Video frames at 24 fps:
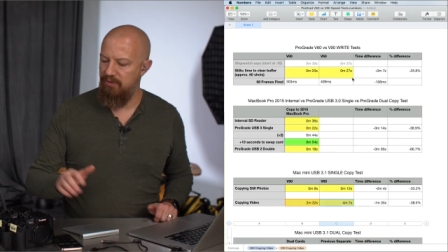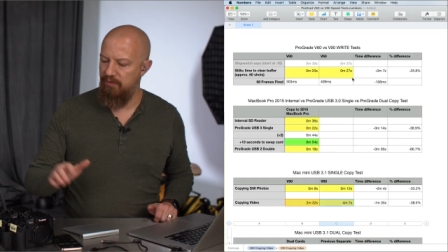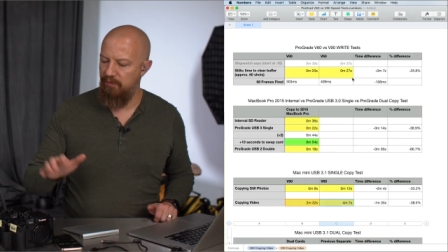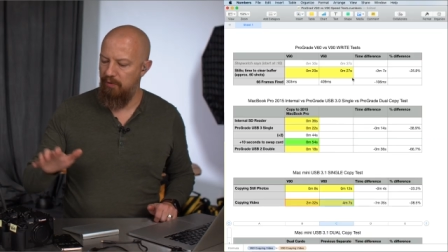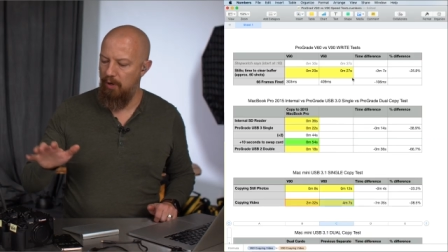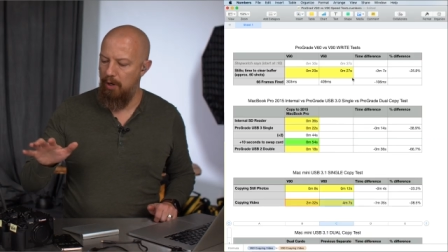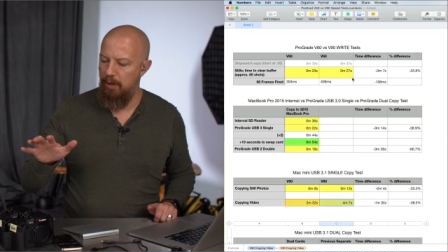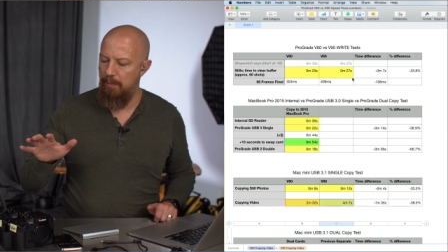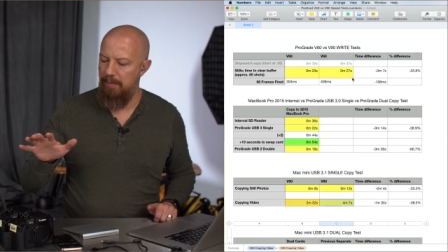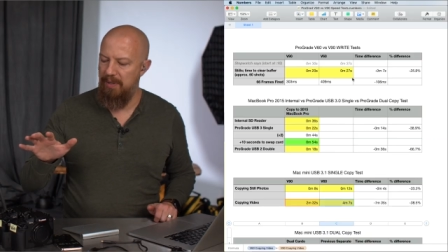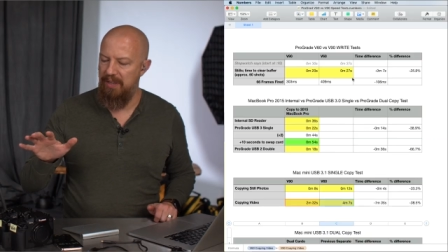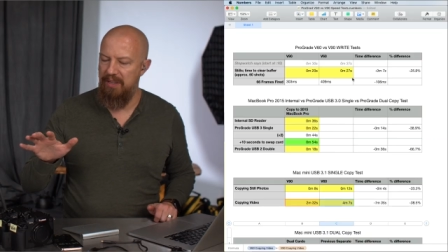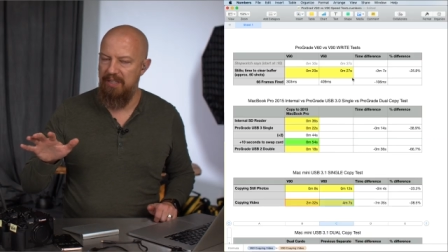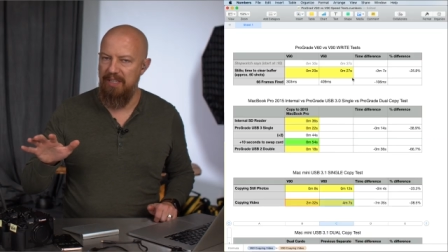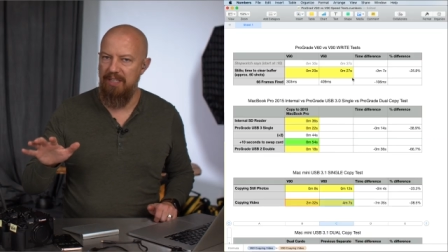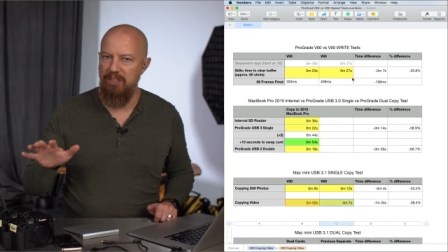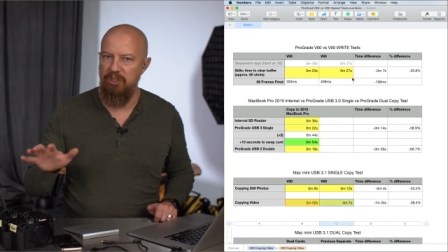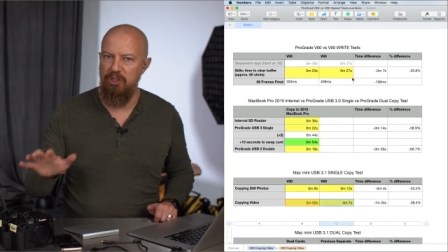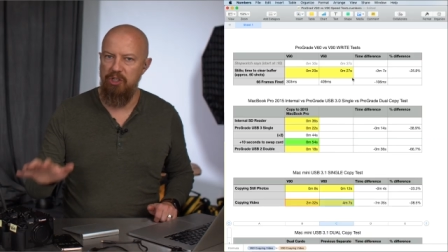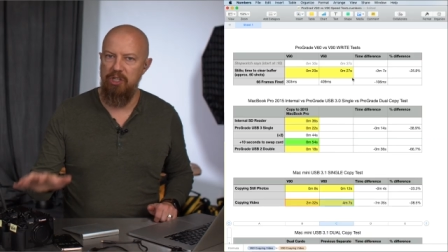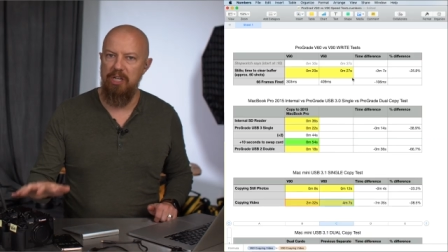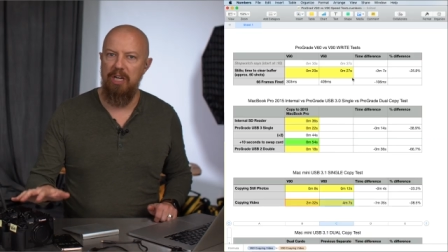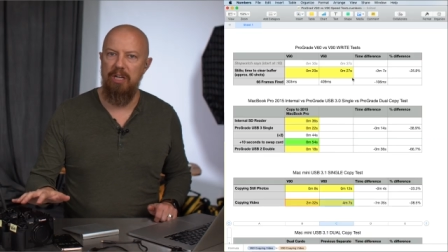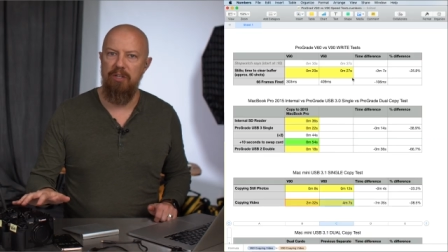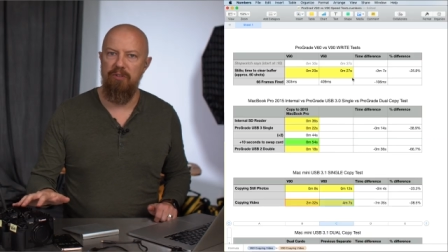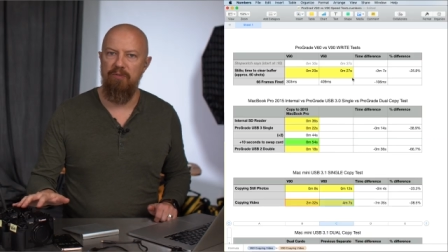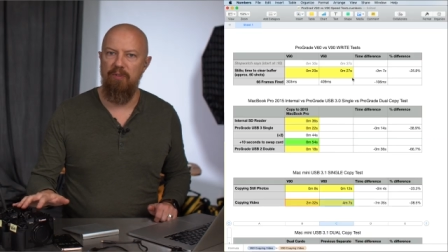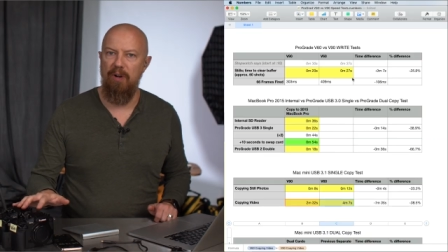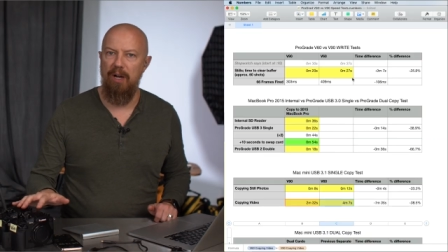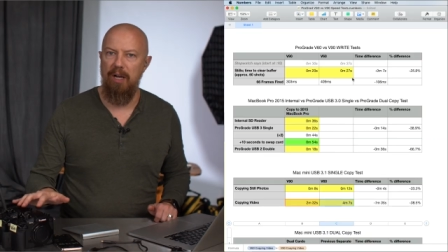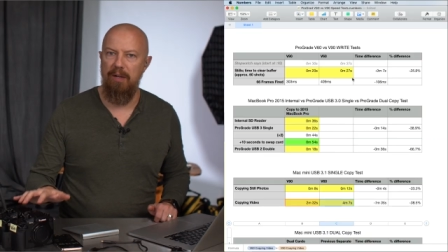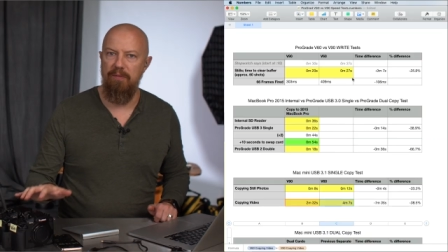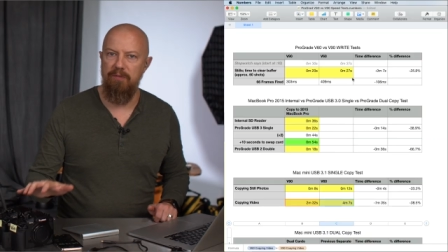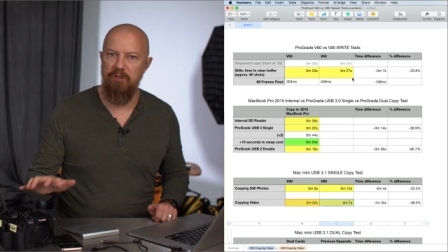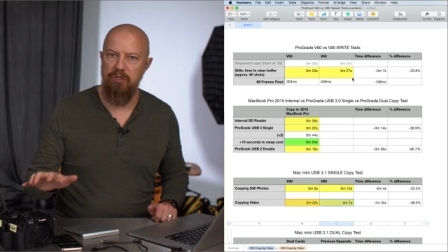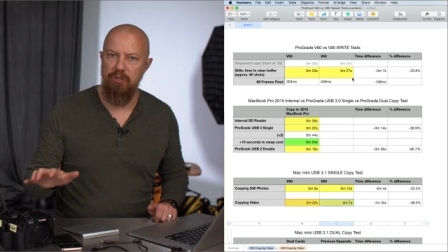from the
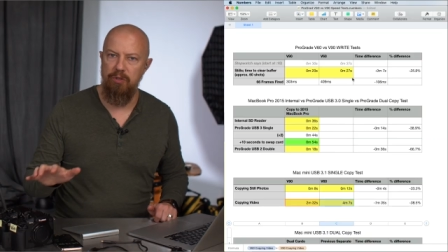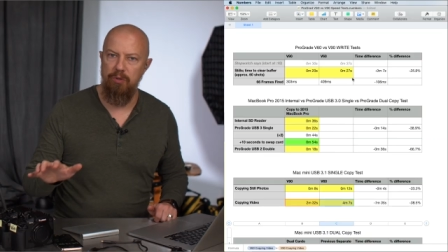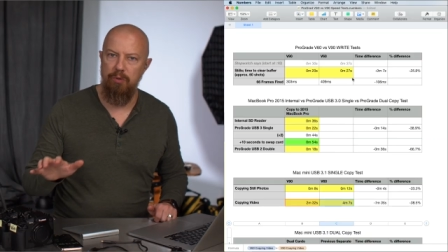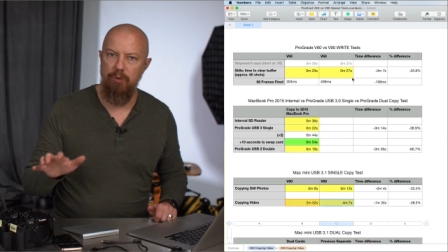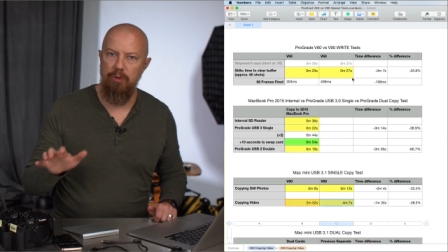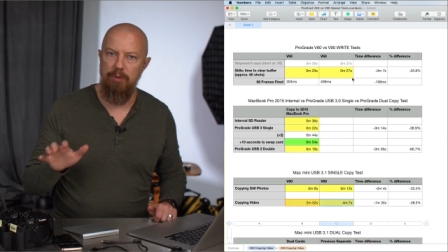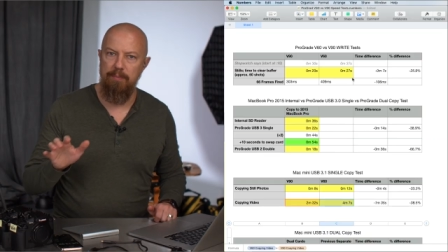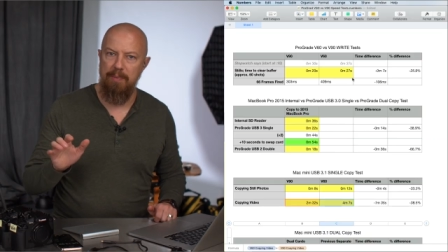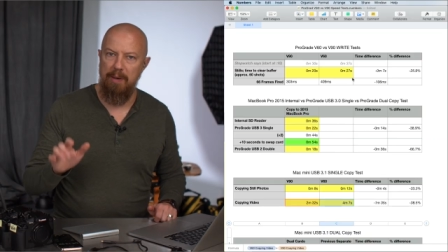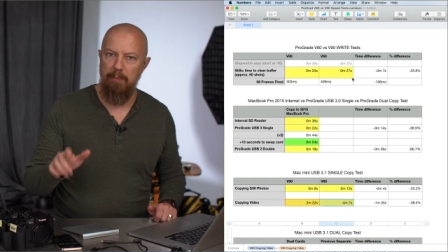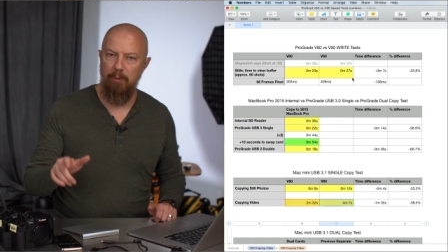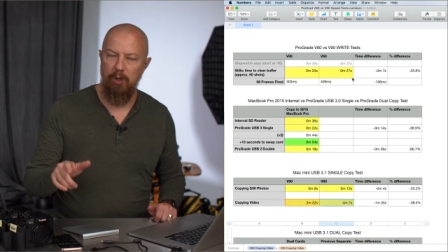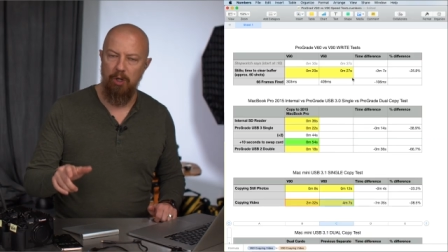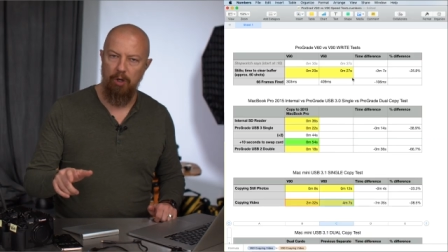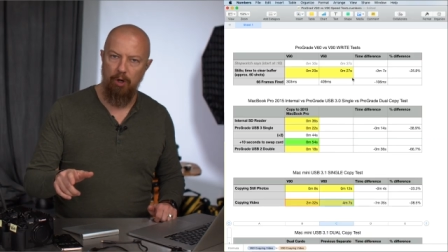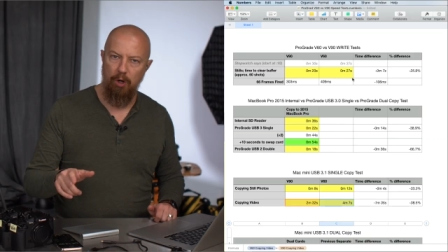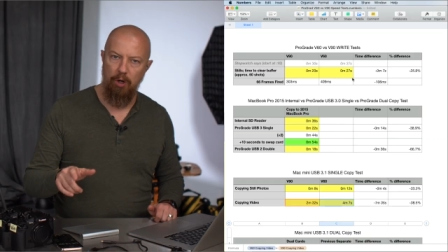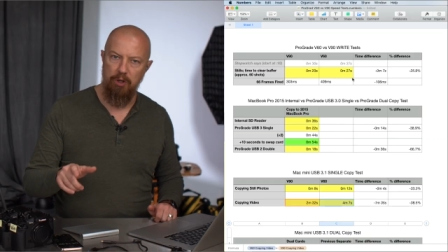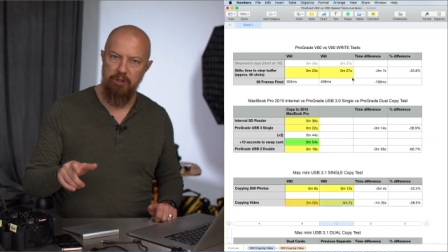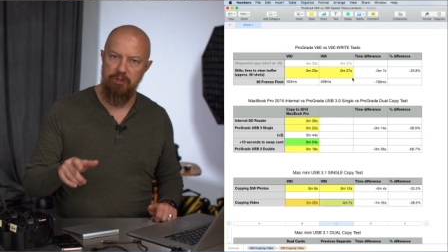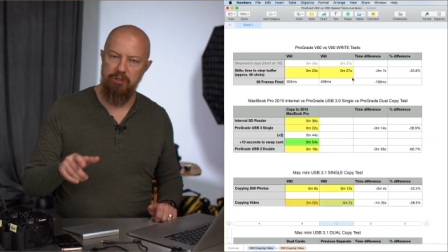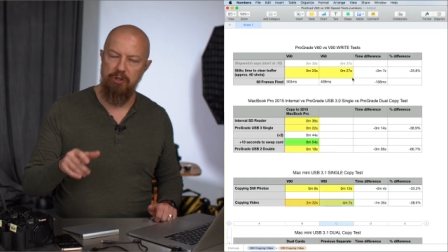GH5 to the memory cards